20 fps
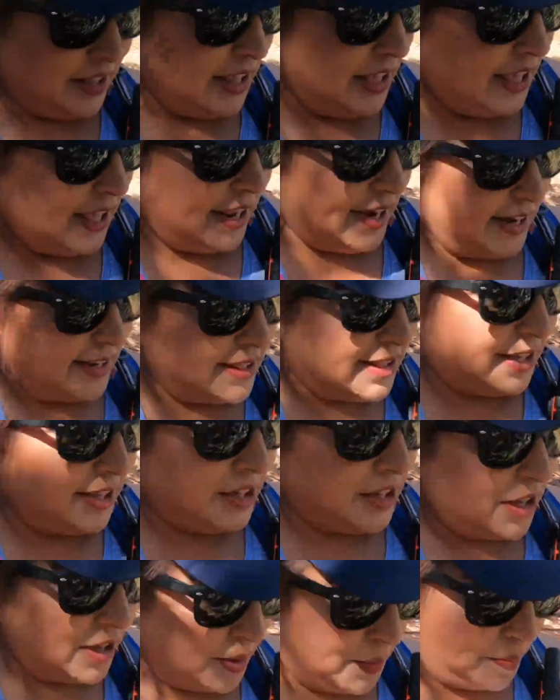And I think
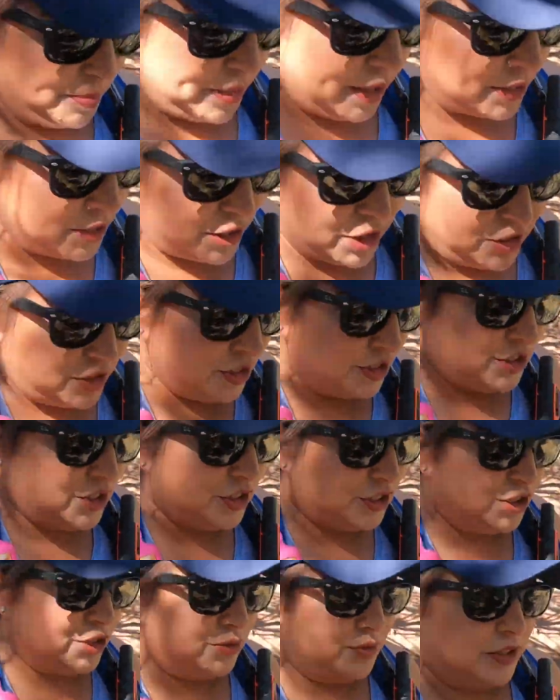that's all you should
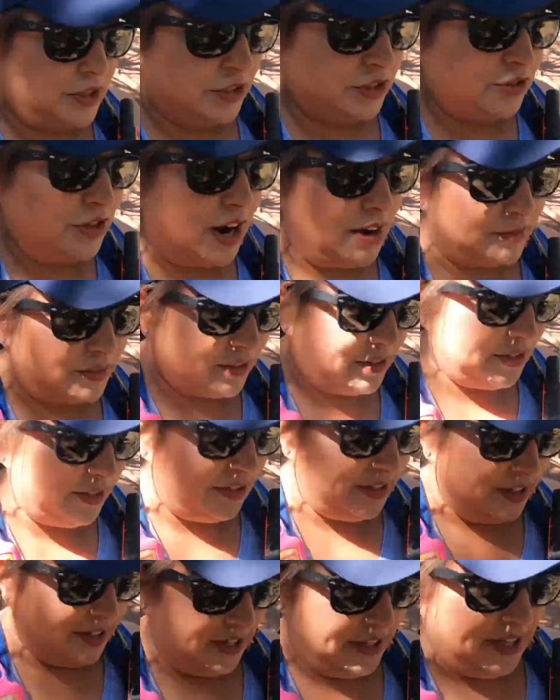do when you travel,
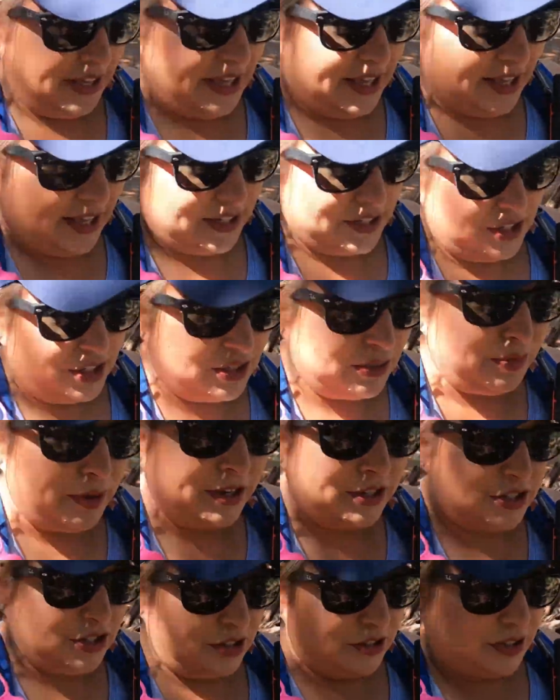is just make
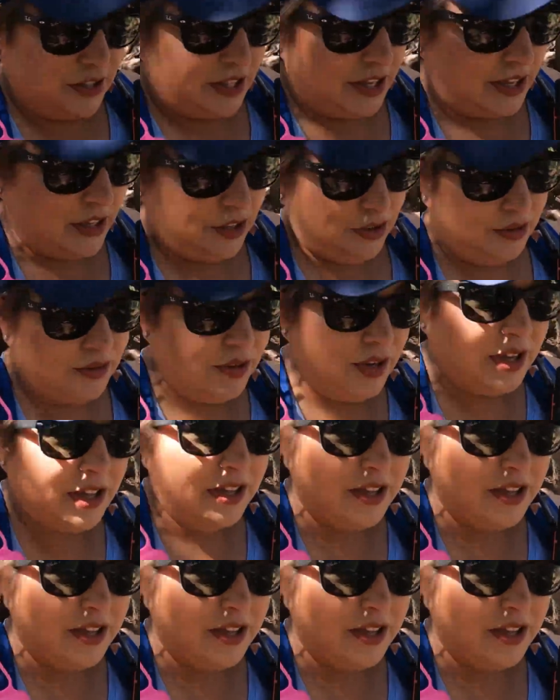sure that you